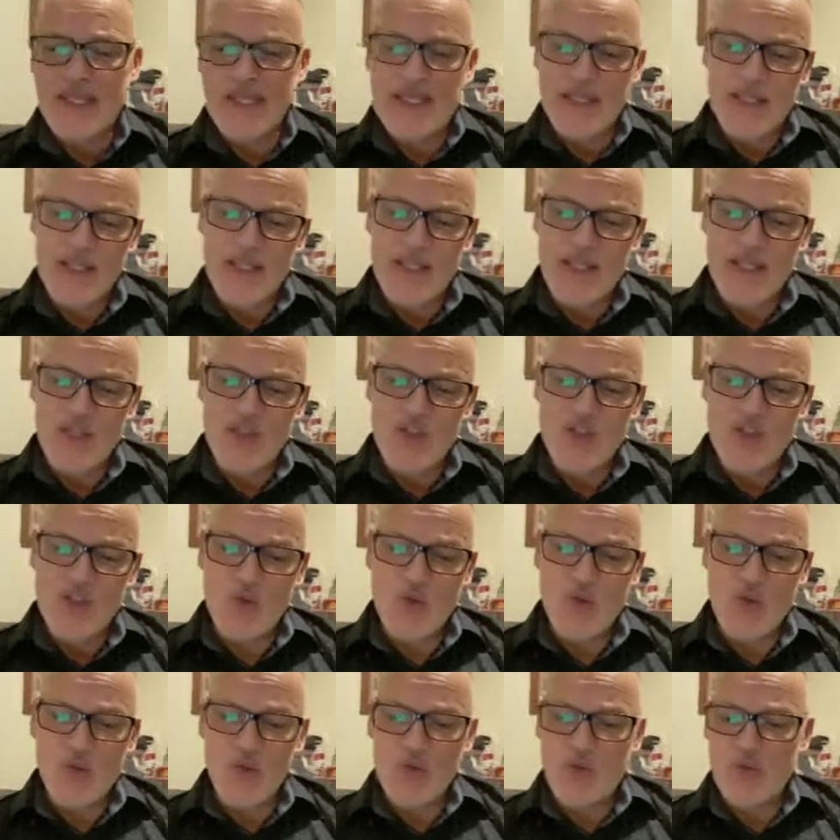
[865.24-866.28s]
And
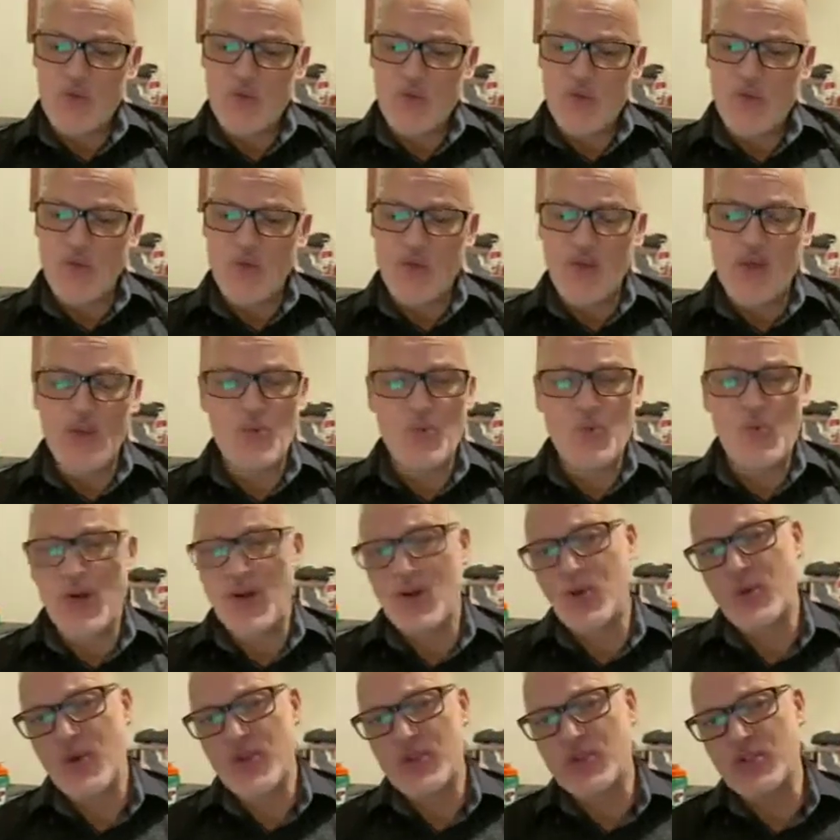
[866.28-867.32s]
so we don't want to
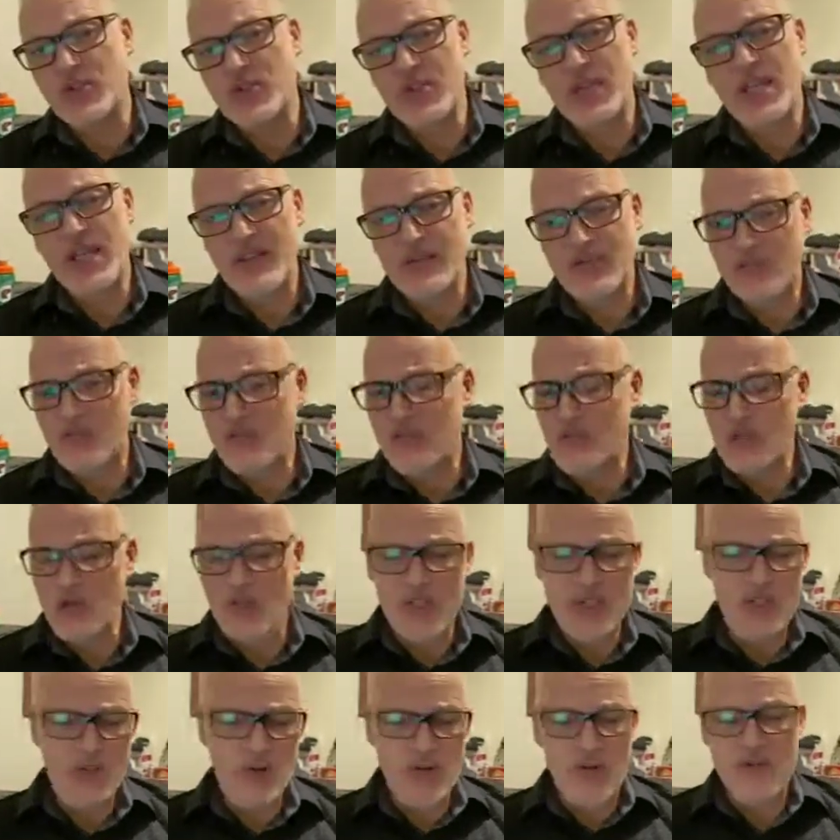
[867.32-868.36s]
waste our life
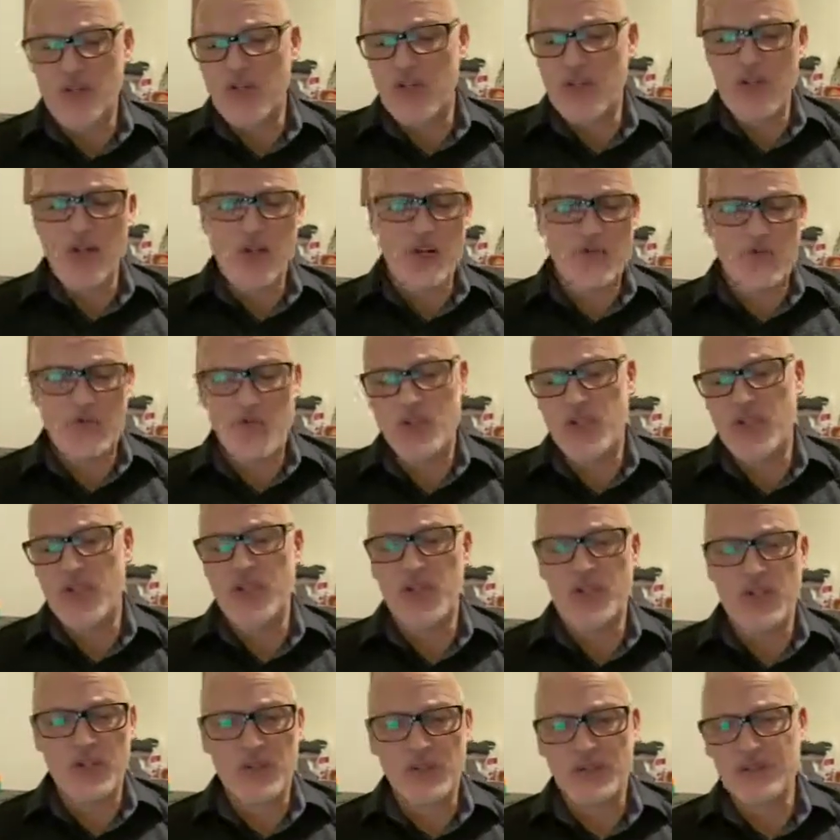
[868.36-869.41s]
going year after year after
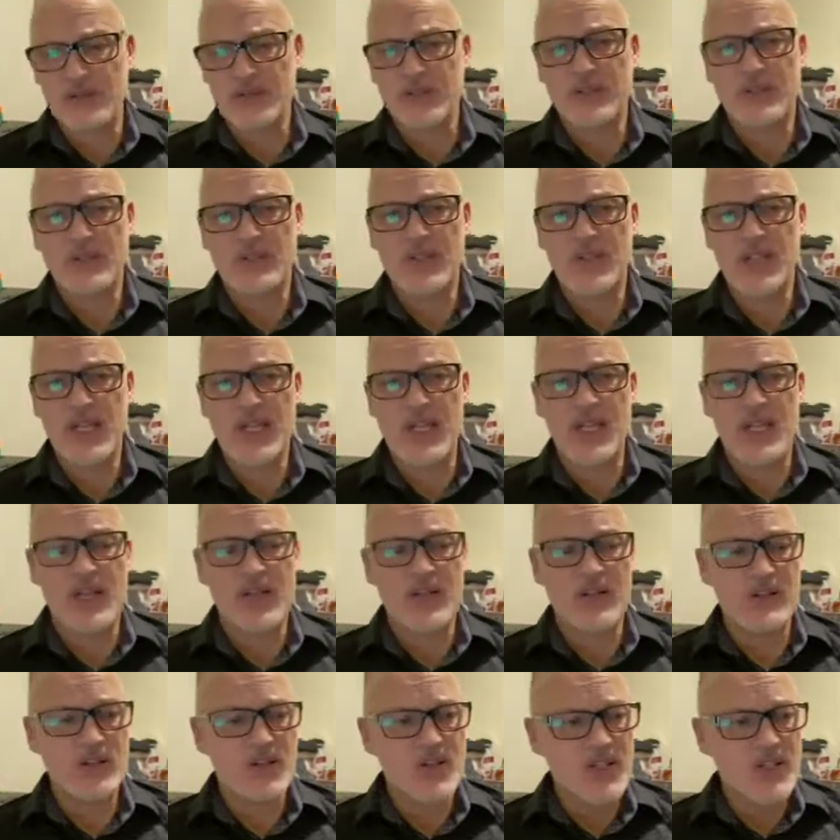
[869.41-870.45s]
year
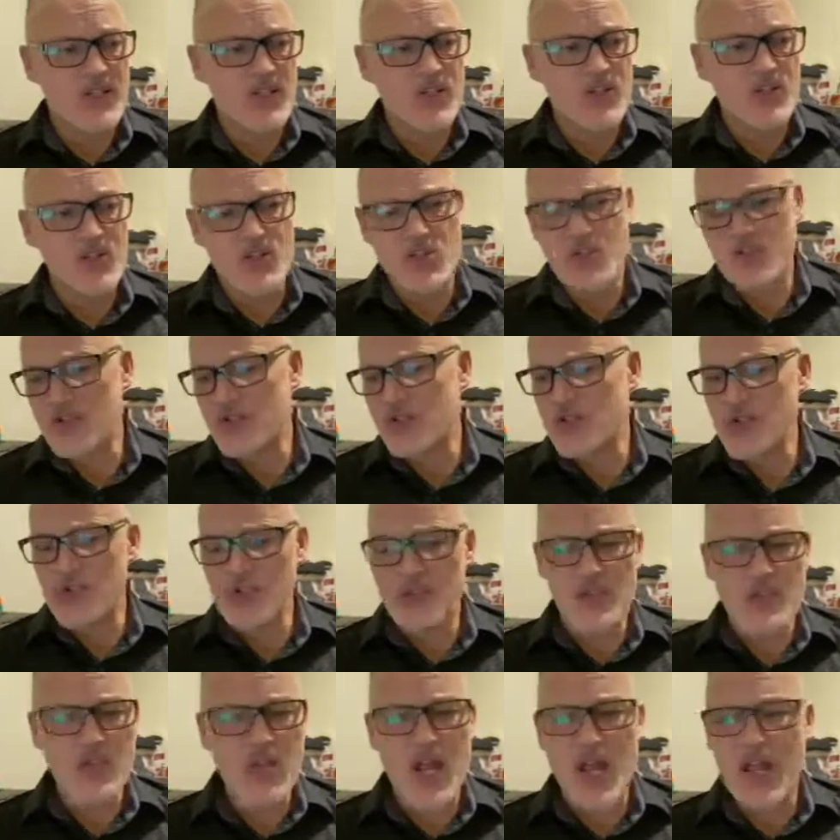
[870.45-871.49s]
and just
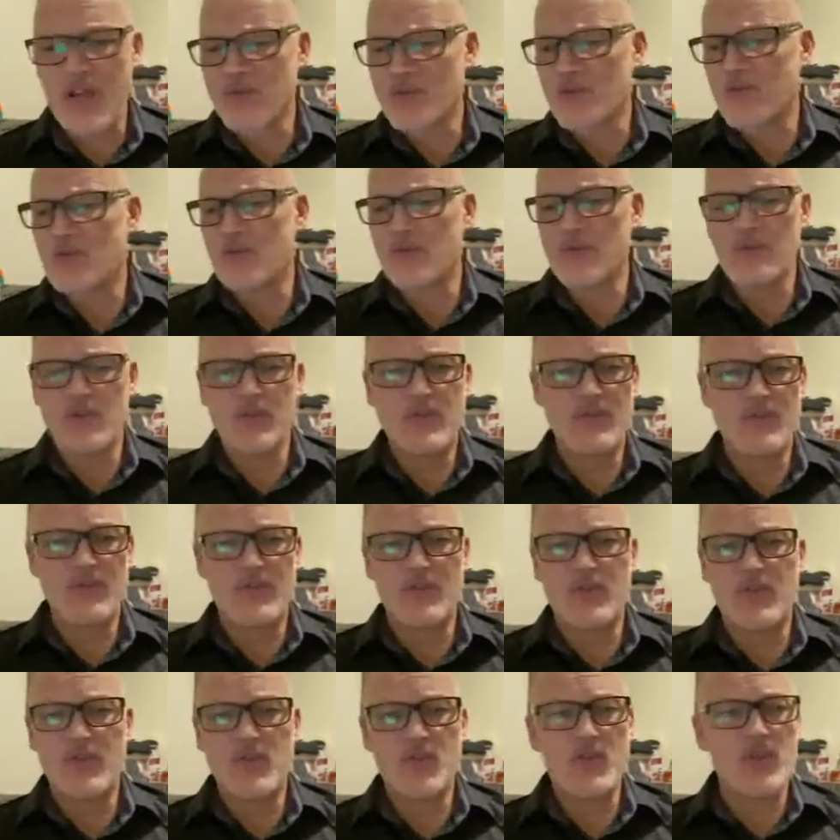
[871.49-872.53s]
just not
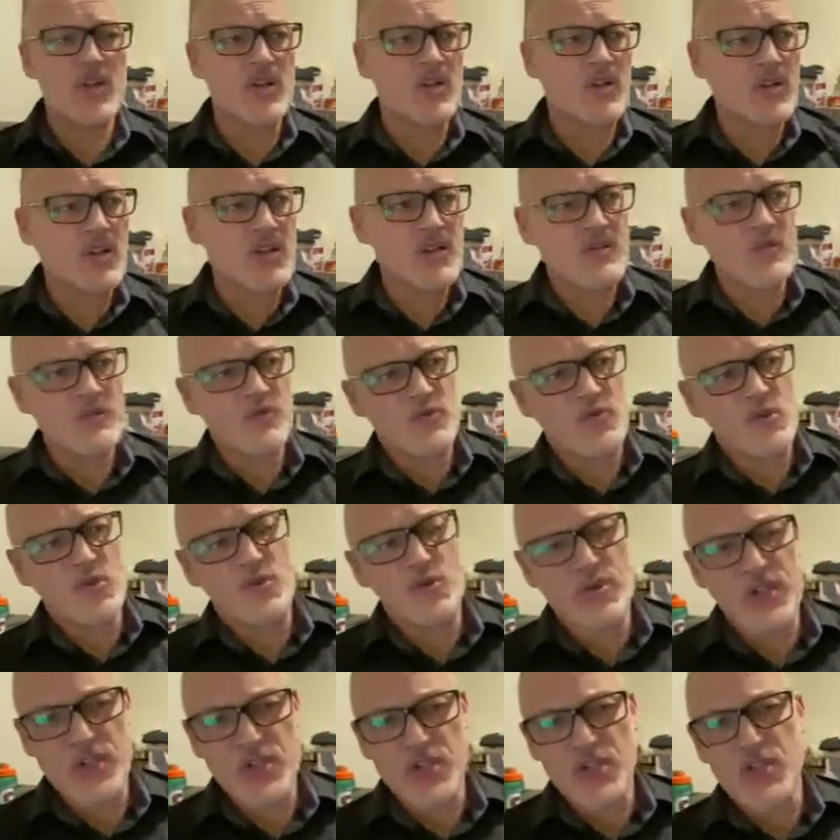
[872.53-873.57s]
just not looking
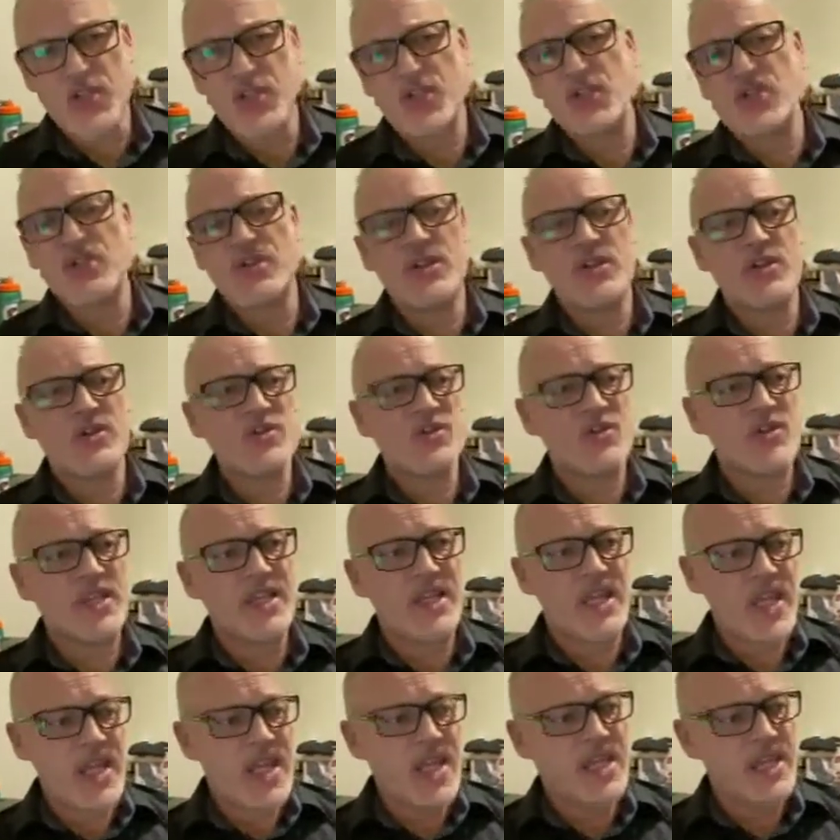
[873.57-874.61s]
forward into the new year and saying,
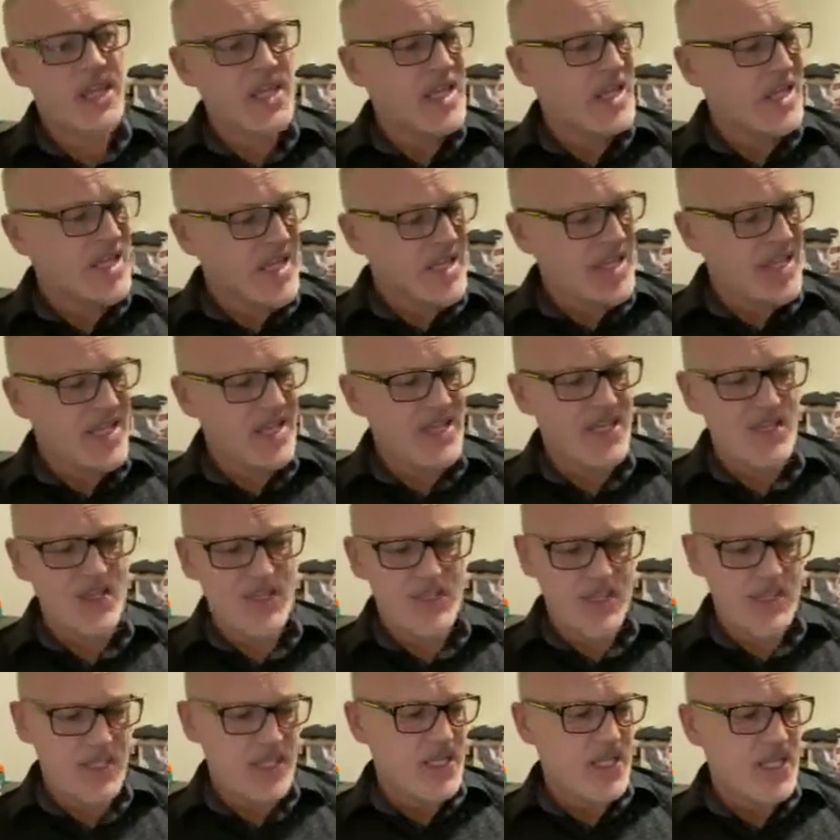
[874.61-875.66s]
hey,
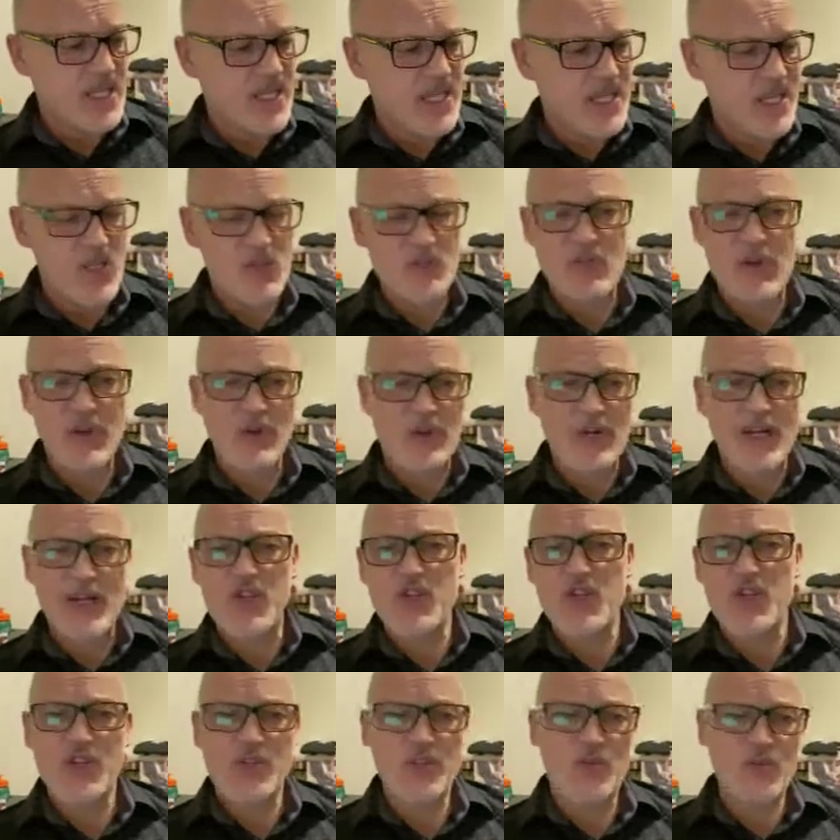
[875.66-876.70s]
is is my
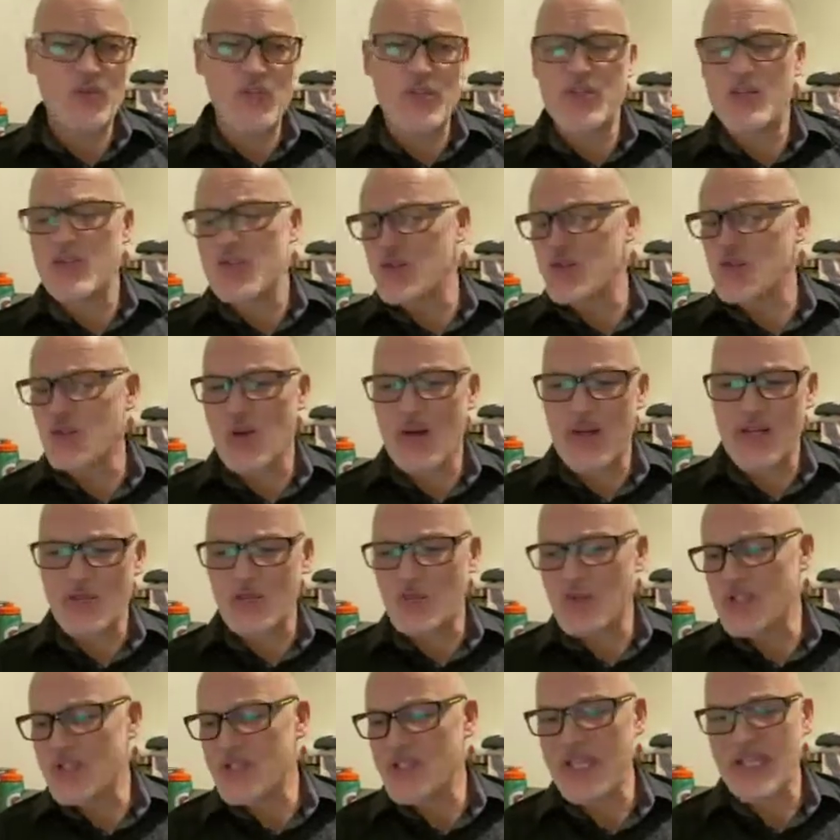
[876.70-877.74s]
relationship with Jesus Christ?
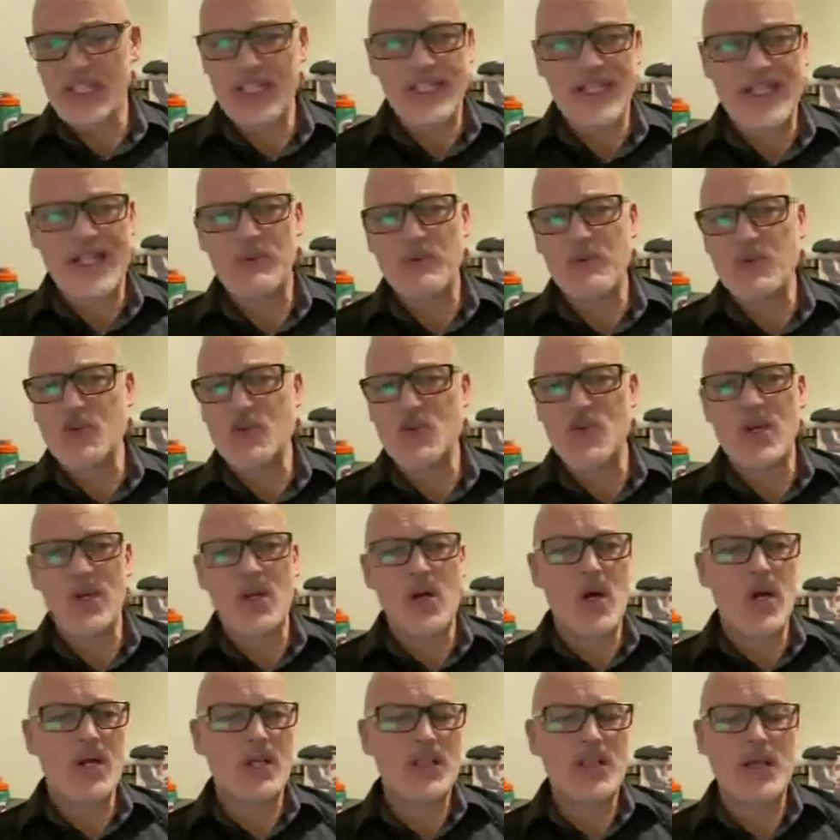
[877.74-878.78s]
What's that like? What's going
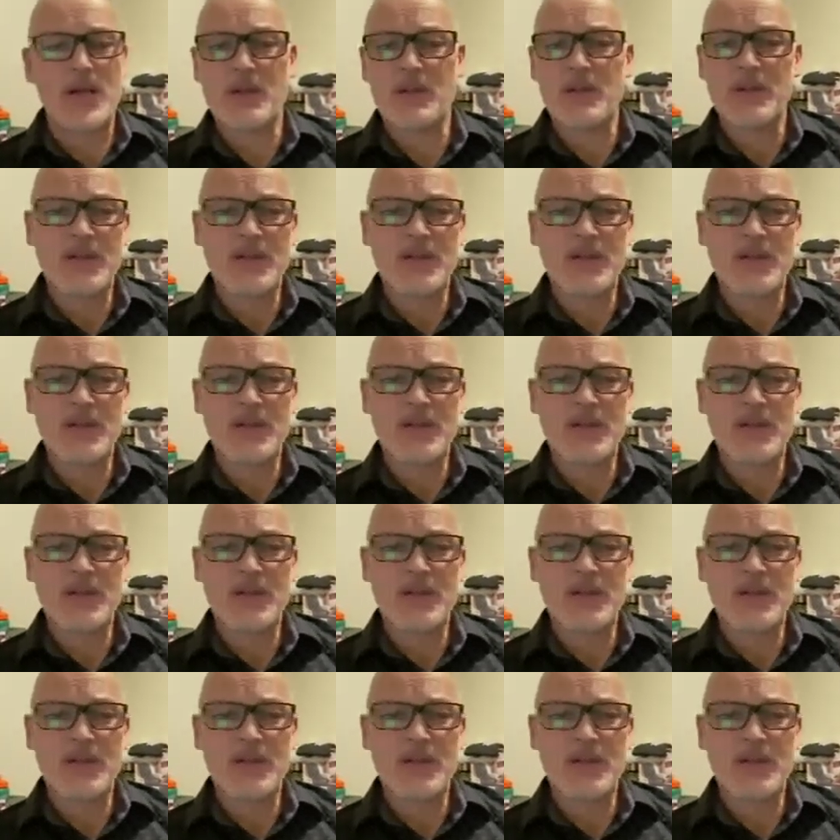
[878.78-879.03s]
on there?